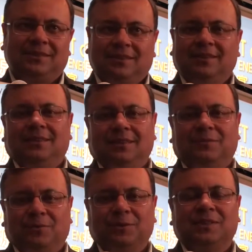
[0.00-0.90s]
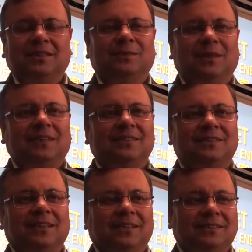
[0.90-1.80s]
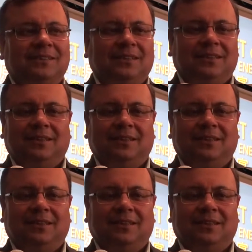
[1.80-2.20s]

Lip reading: Of course, in the United States.